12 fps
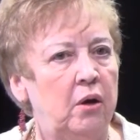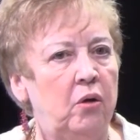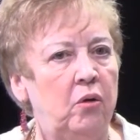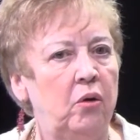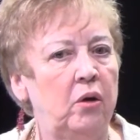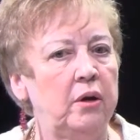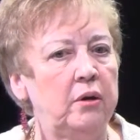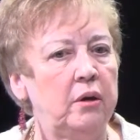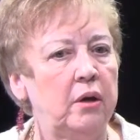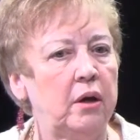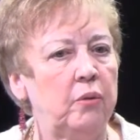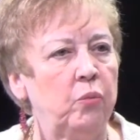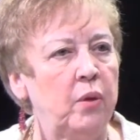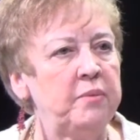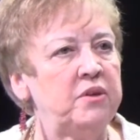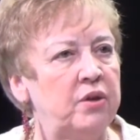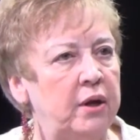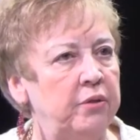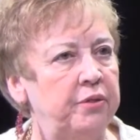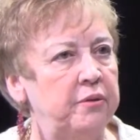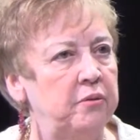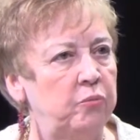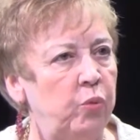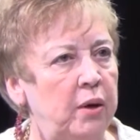on women's health
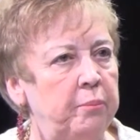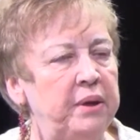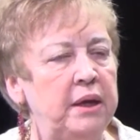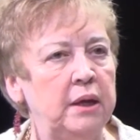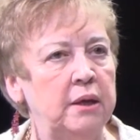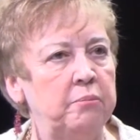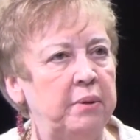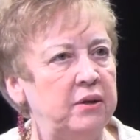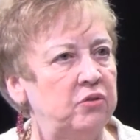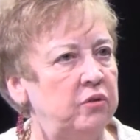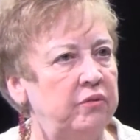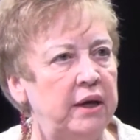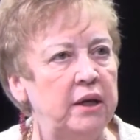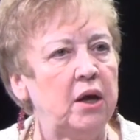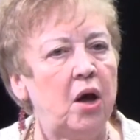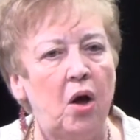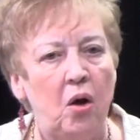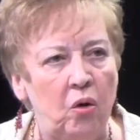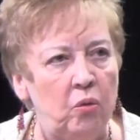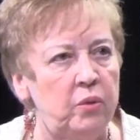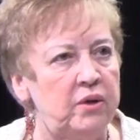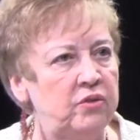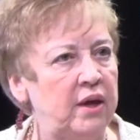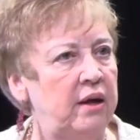and well-being in Pennsylvania
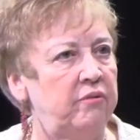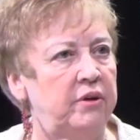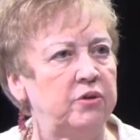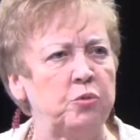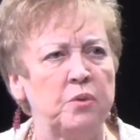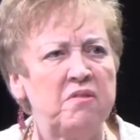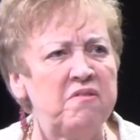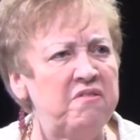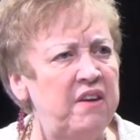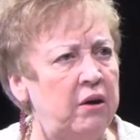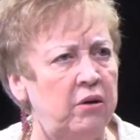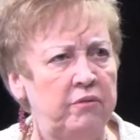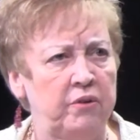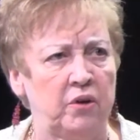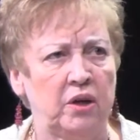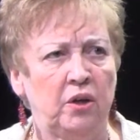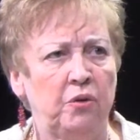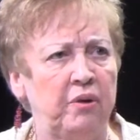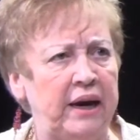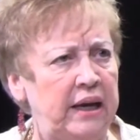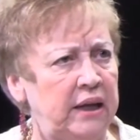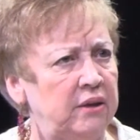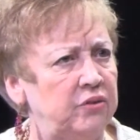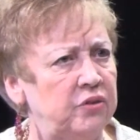always have us with very, very low
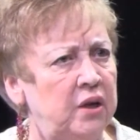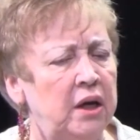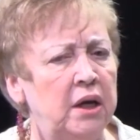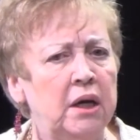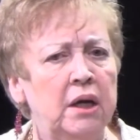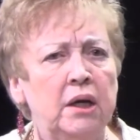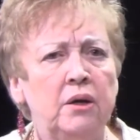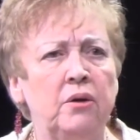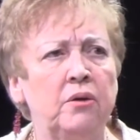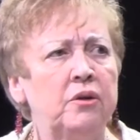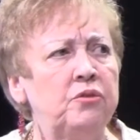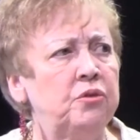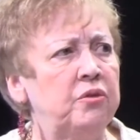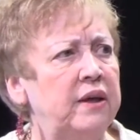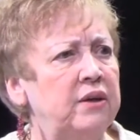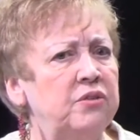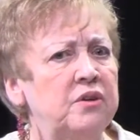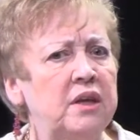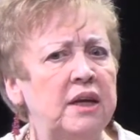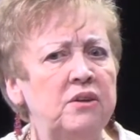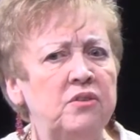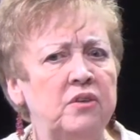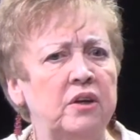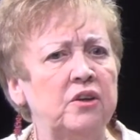ratings. You know, a 2010
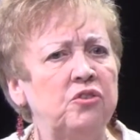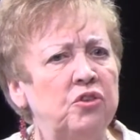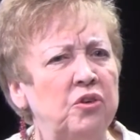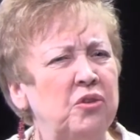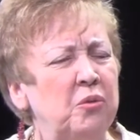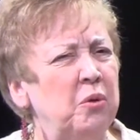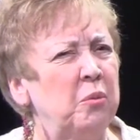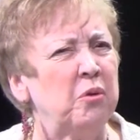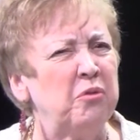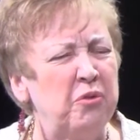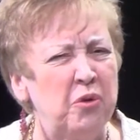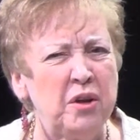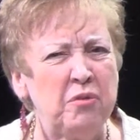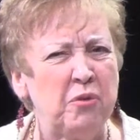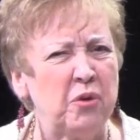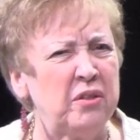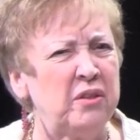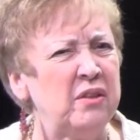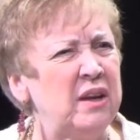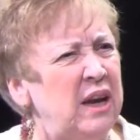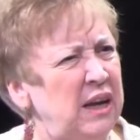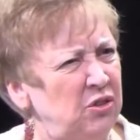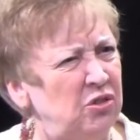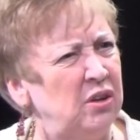study showed that we were 44th in the
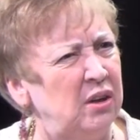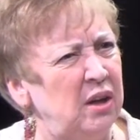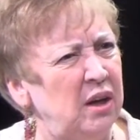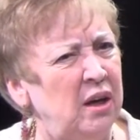nation